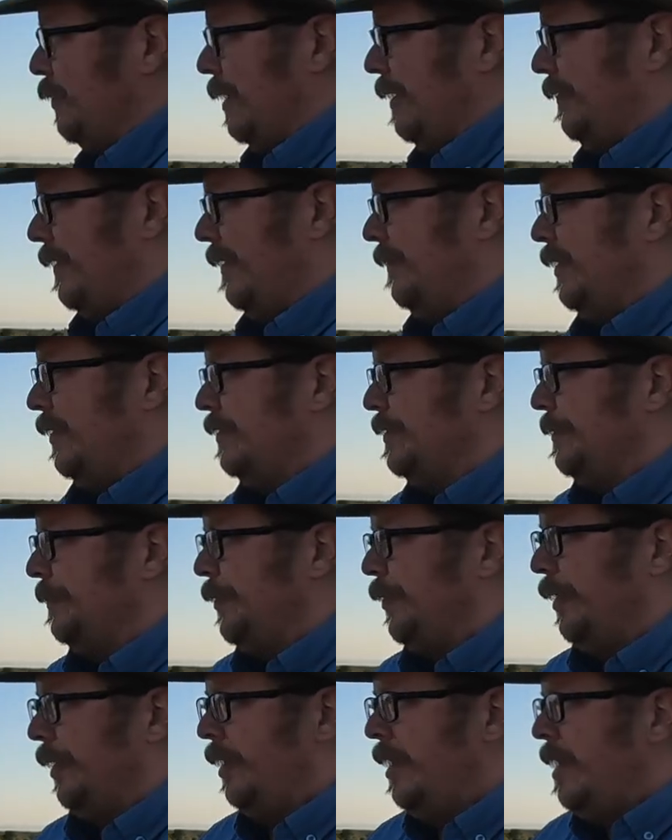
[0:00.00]
25 years or
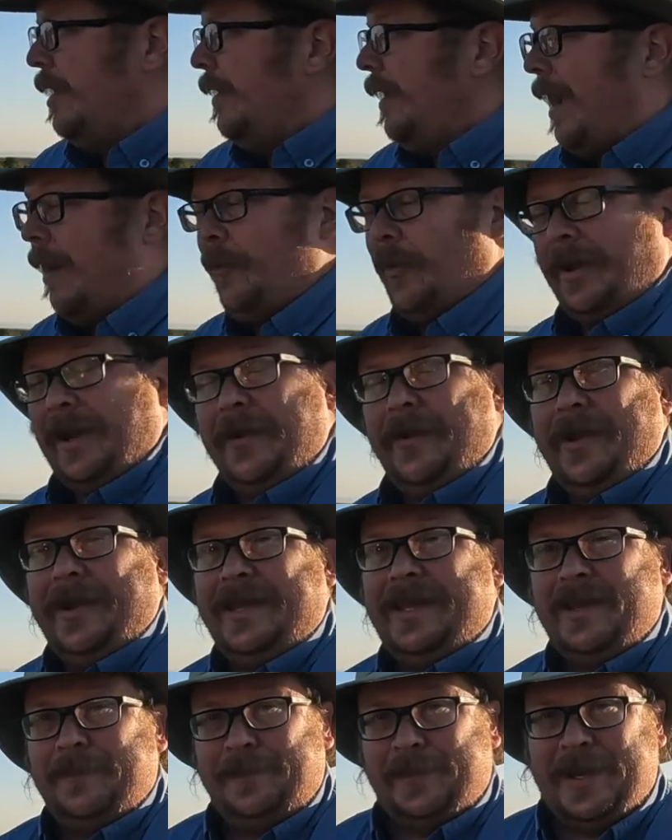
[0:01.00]
more. I work out
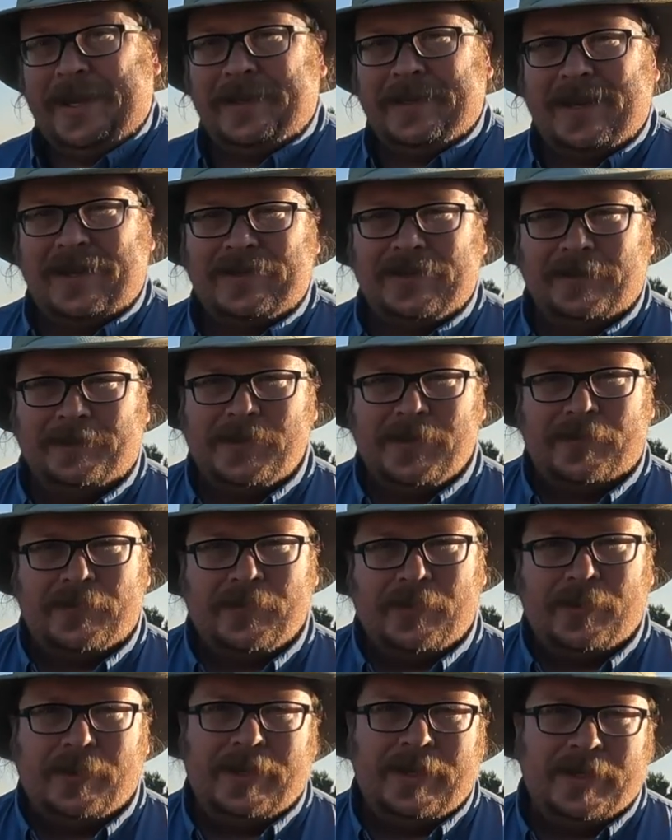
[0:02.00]
at Kip Peak National
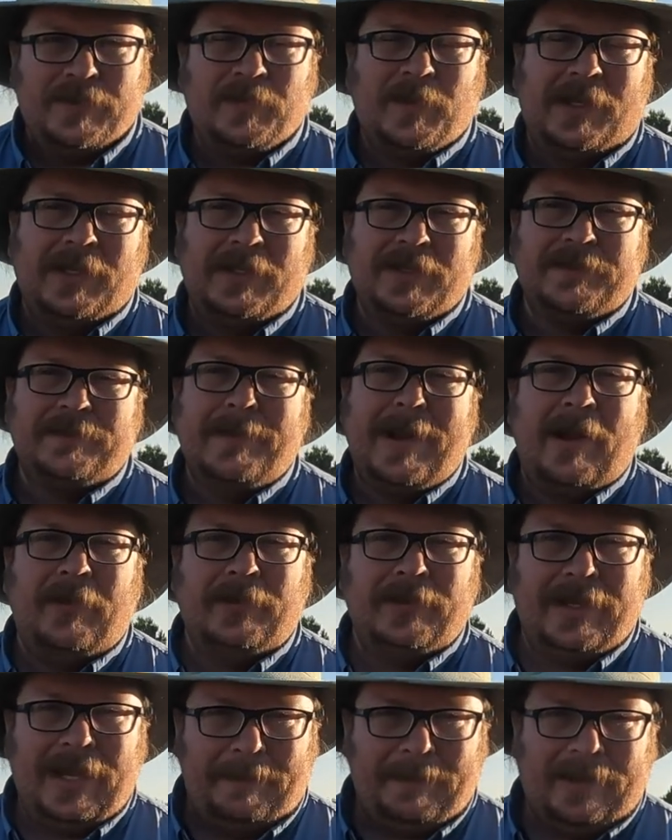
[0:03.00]
Observatory as well as
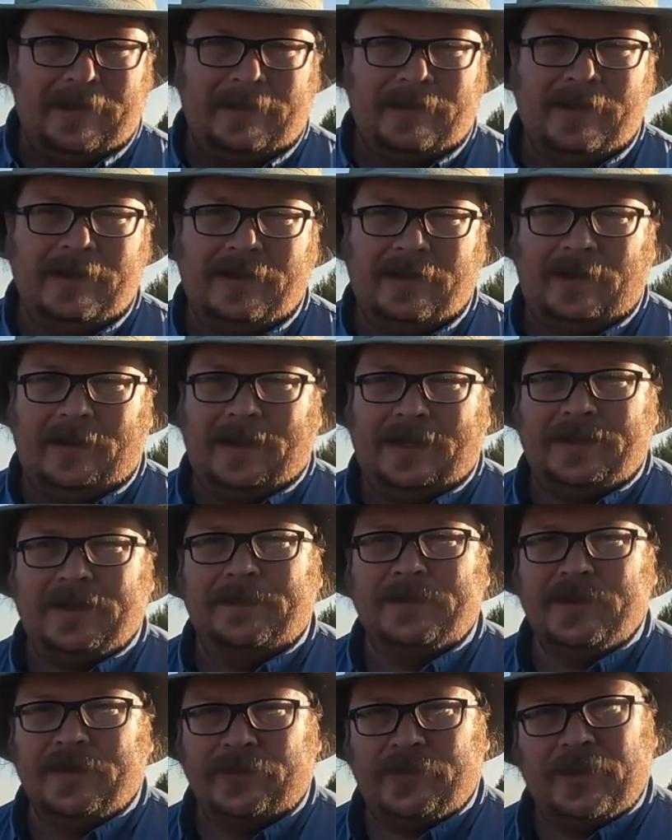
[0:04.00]
Mount Lemmon at the
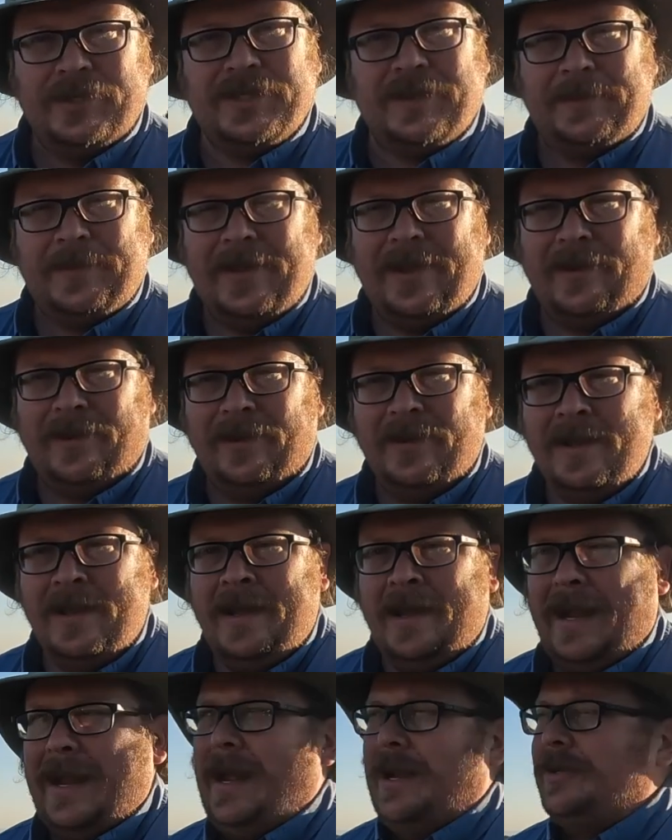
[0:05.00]
observatories up there.
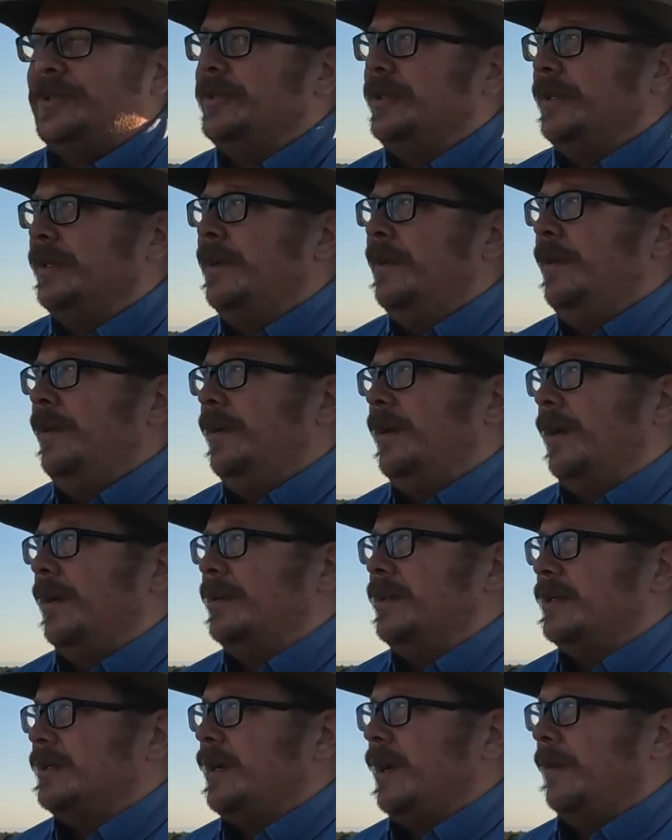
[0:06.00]
I actually
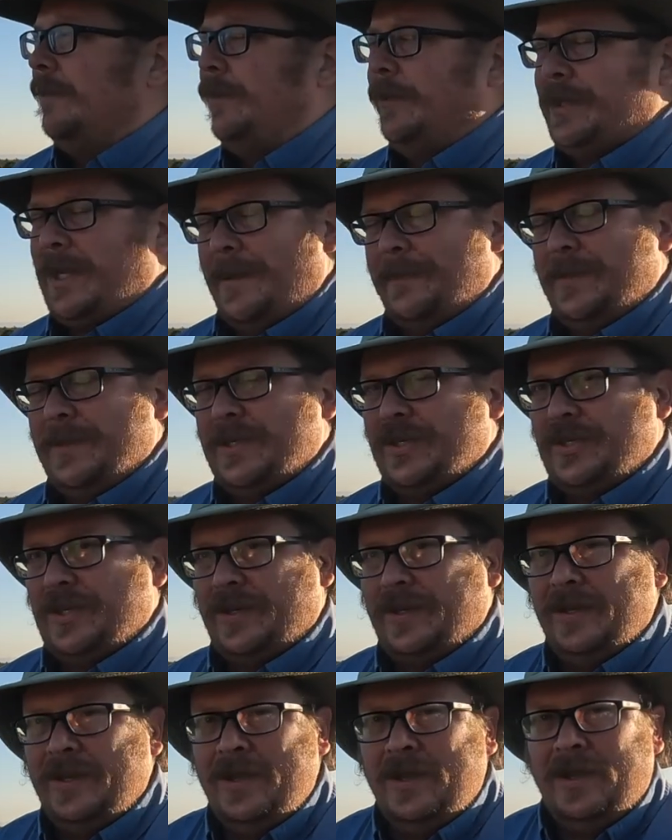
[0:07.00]
just got a full-time
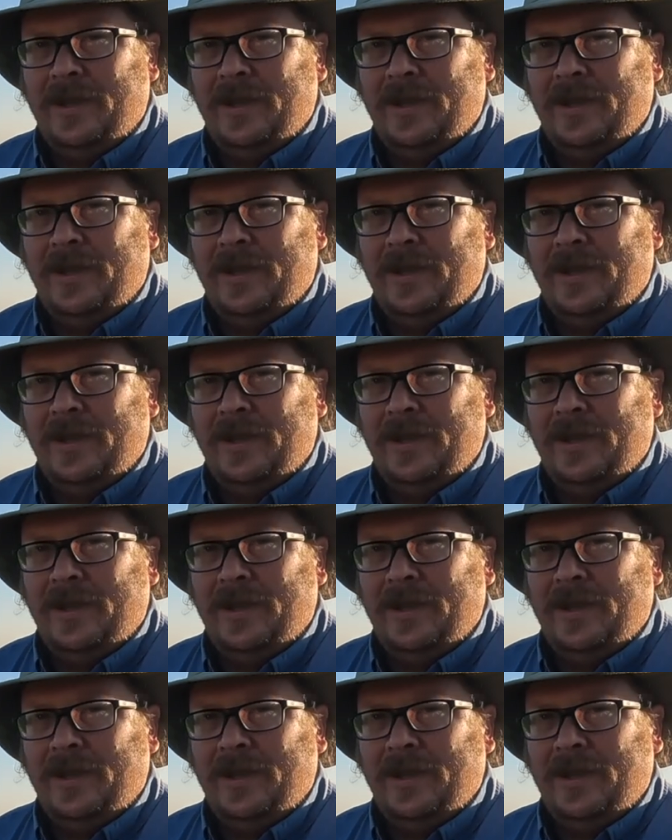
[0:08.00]
position